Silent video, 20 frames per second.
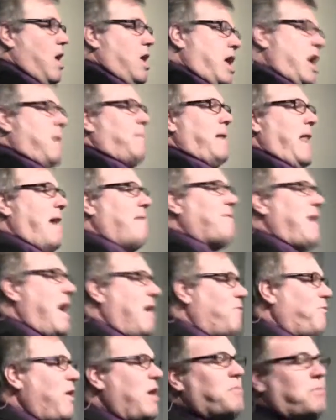Yeah, but I've
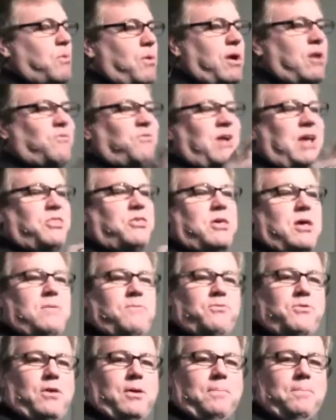got faith, but where did faith
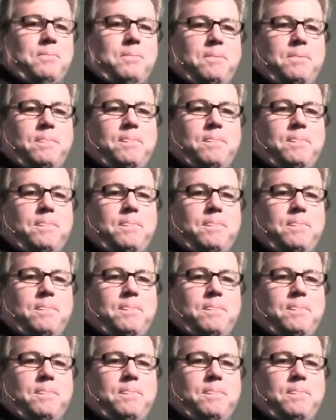come from?